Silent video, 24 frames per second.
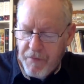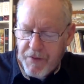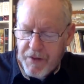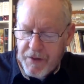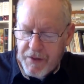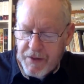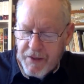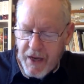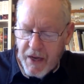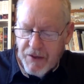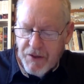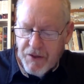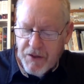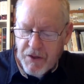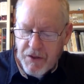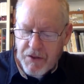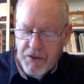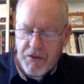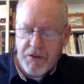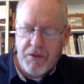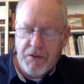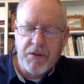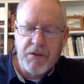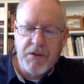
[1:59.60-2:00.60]
the
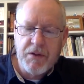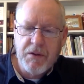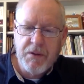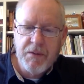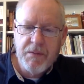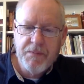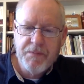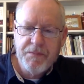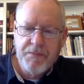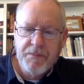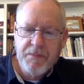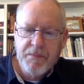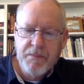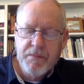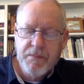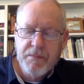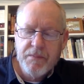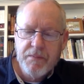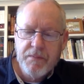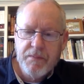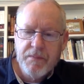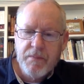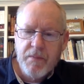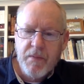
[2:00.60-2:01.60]
destitute
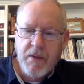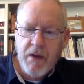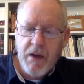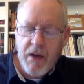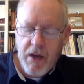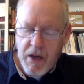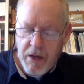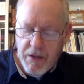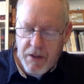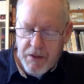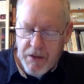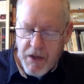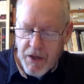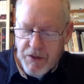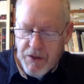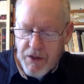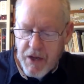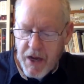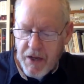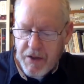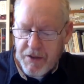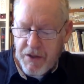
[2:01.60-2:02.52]
and does not